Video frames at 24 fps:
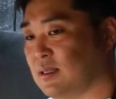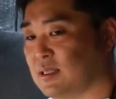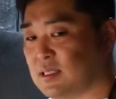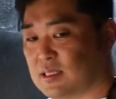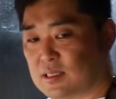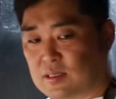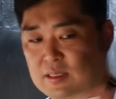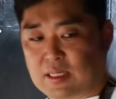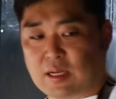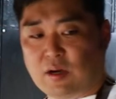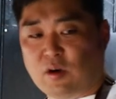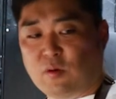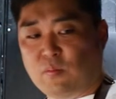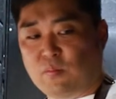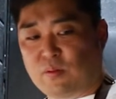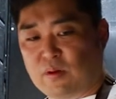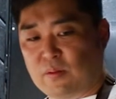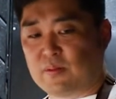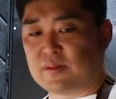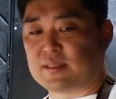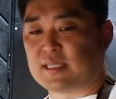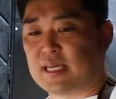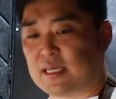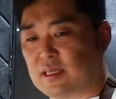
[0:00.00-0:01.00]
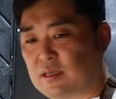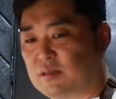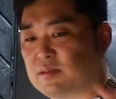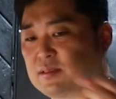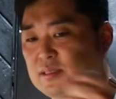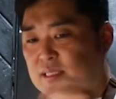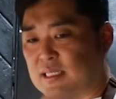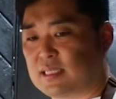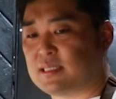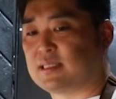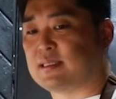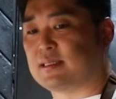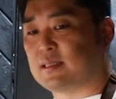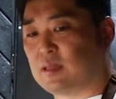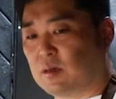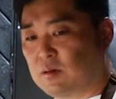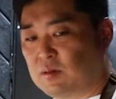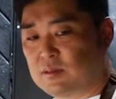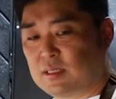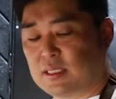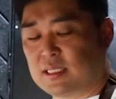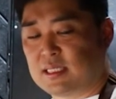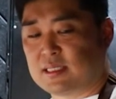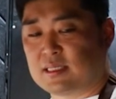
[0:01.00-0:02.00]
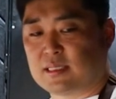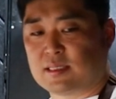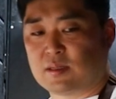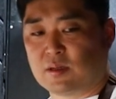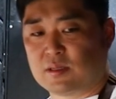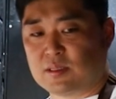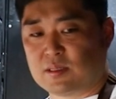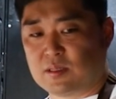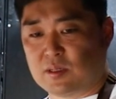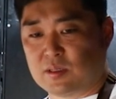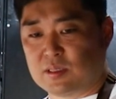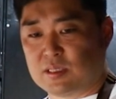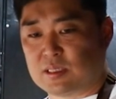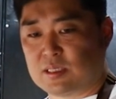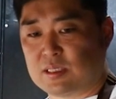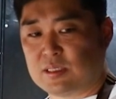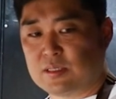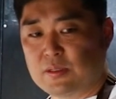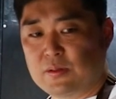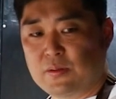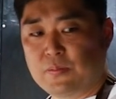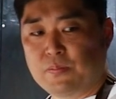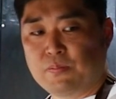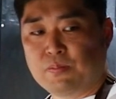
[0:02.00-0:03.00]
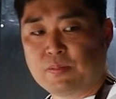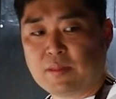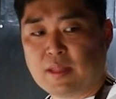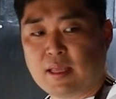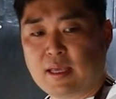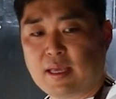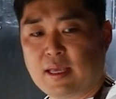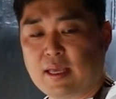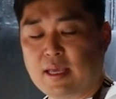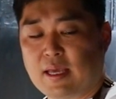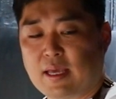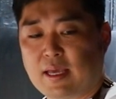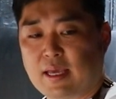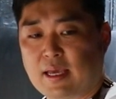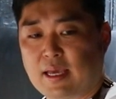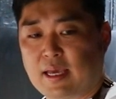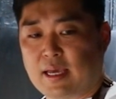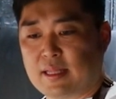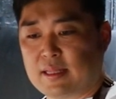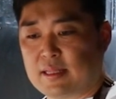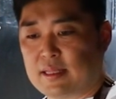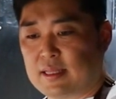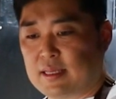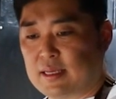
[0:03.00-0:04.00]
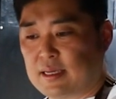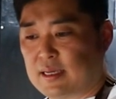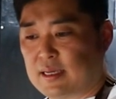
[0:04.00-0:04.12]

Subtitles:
So on purpose I use this soy sauce. And